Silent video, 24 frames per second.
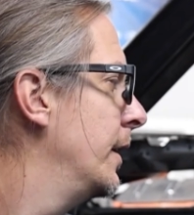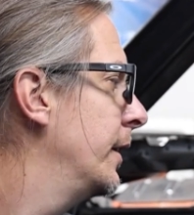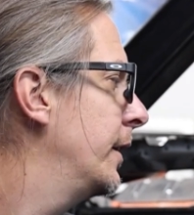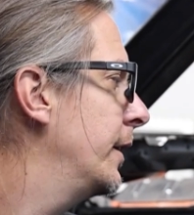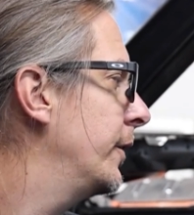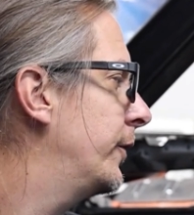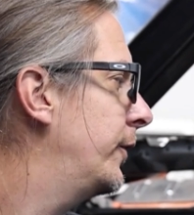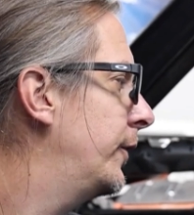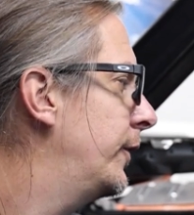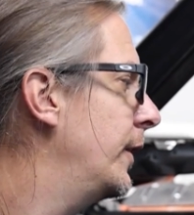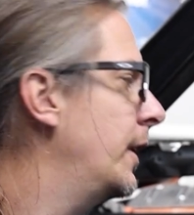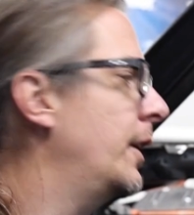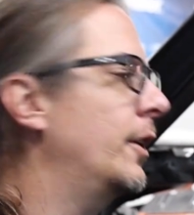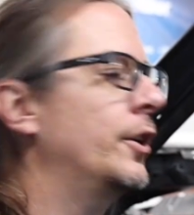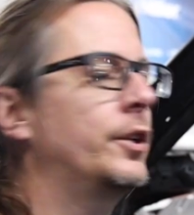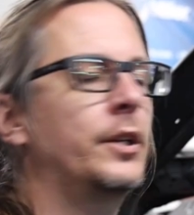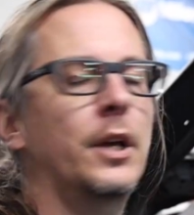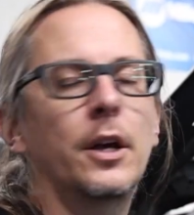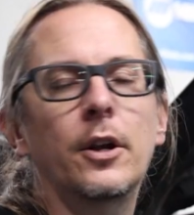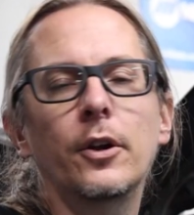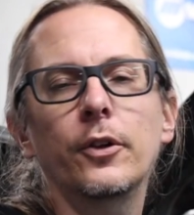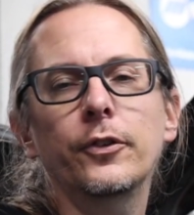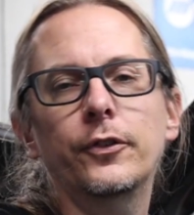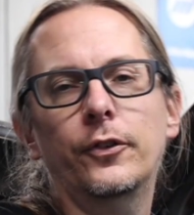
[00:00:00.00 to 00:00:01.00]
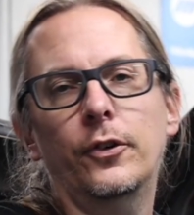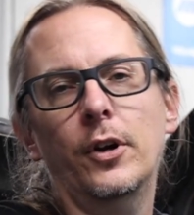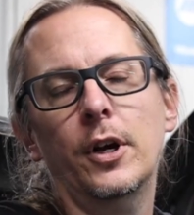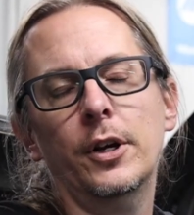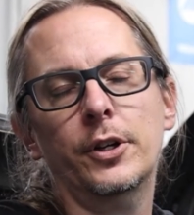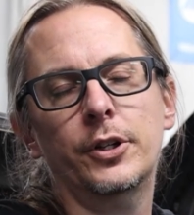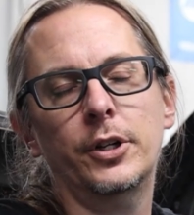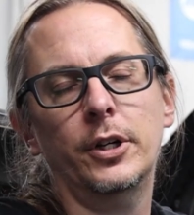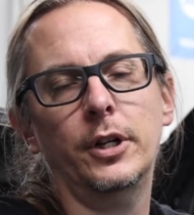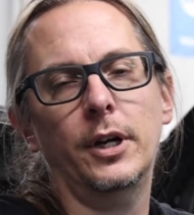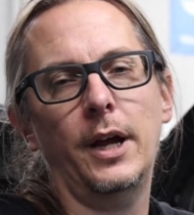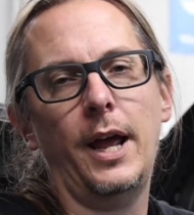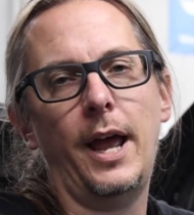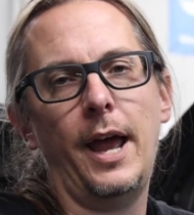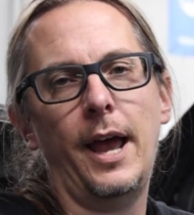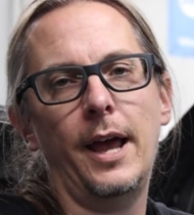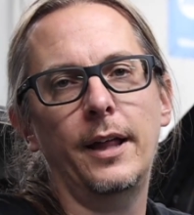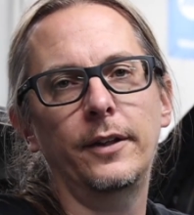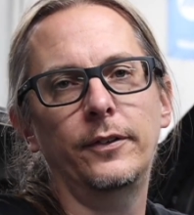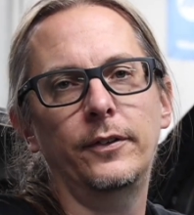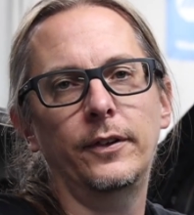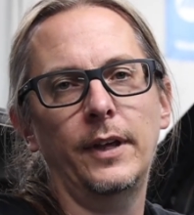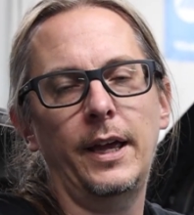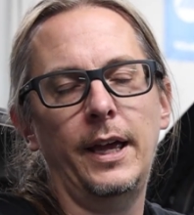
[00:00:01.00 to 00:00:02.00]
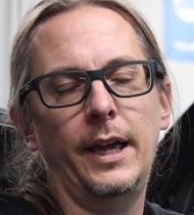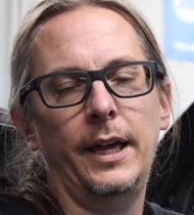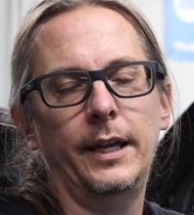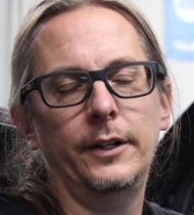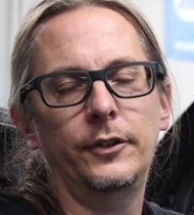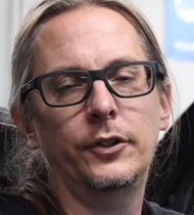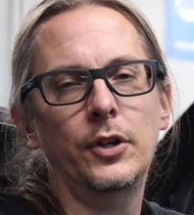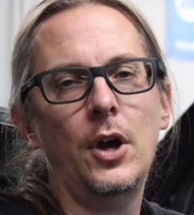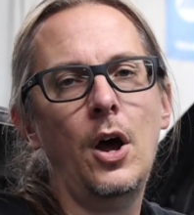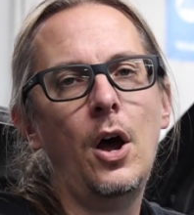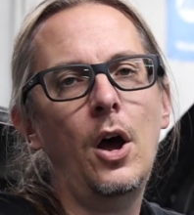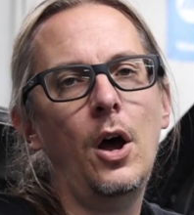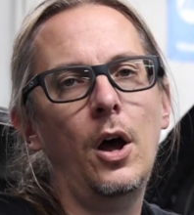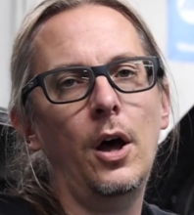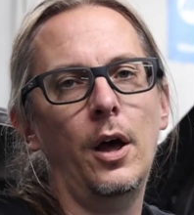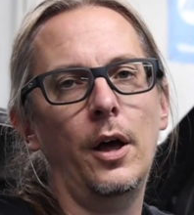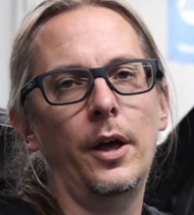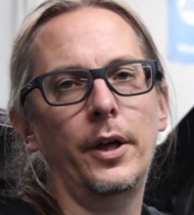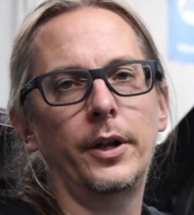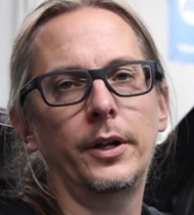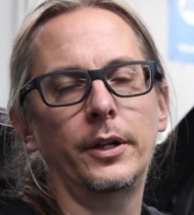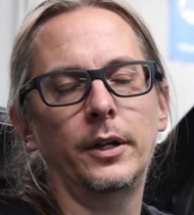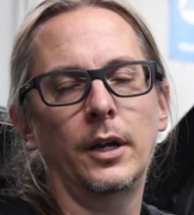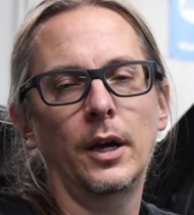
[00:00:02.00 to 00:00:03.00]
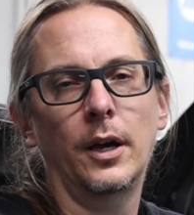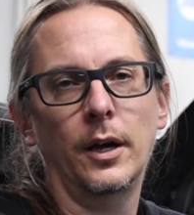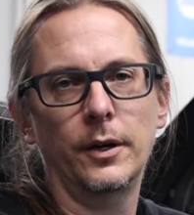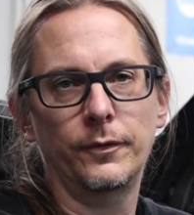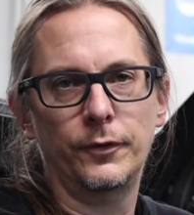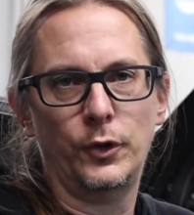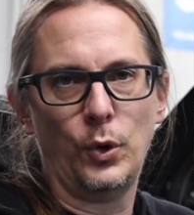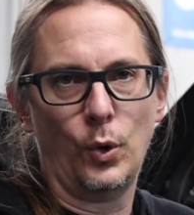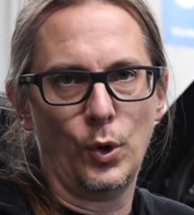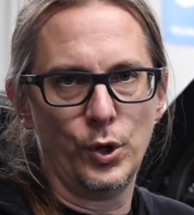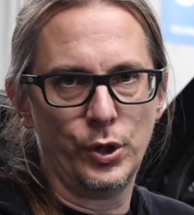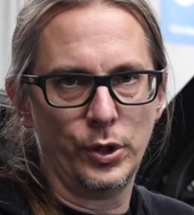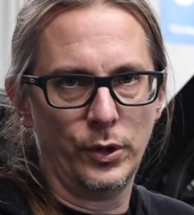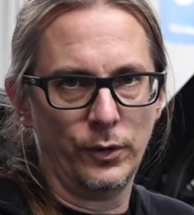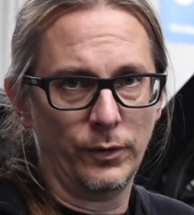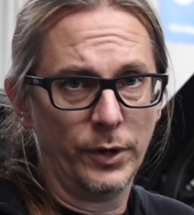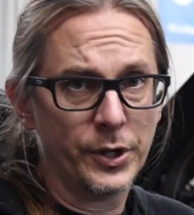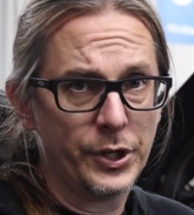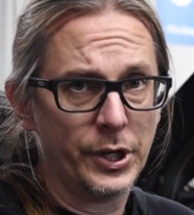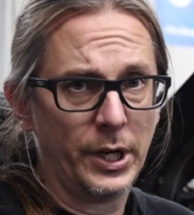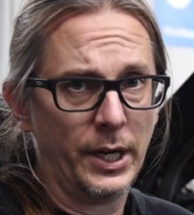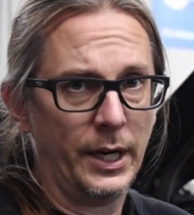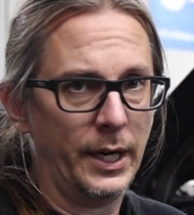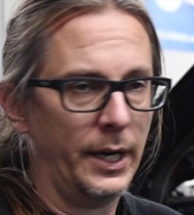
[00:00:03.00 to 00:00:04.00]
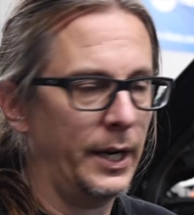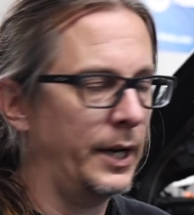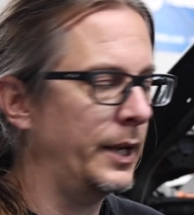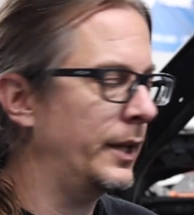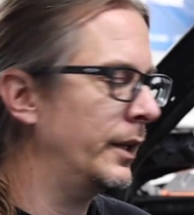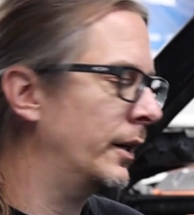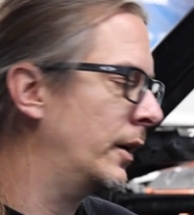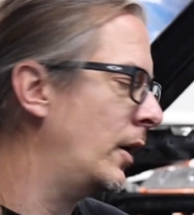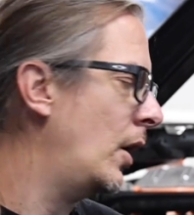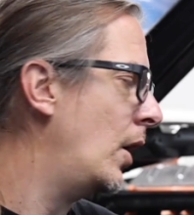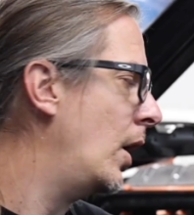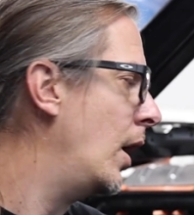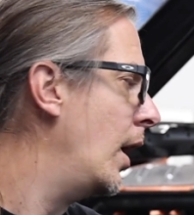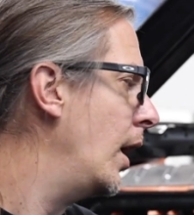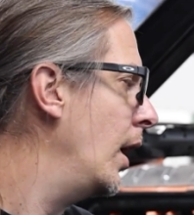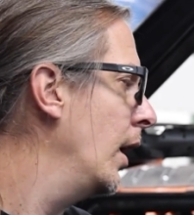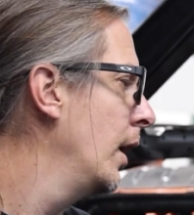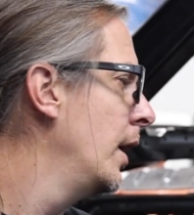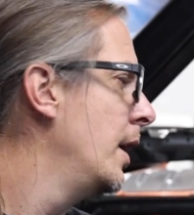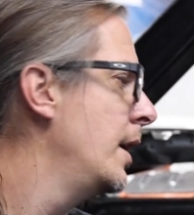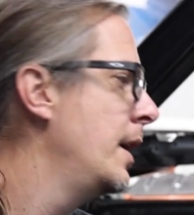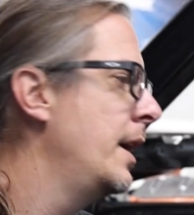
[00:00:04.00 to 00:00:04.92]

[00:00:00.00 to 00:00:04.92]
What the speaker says: this center tunnel structure adds a ton of torsional rigidity to the car,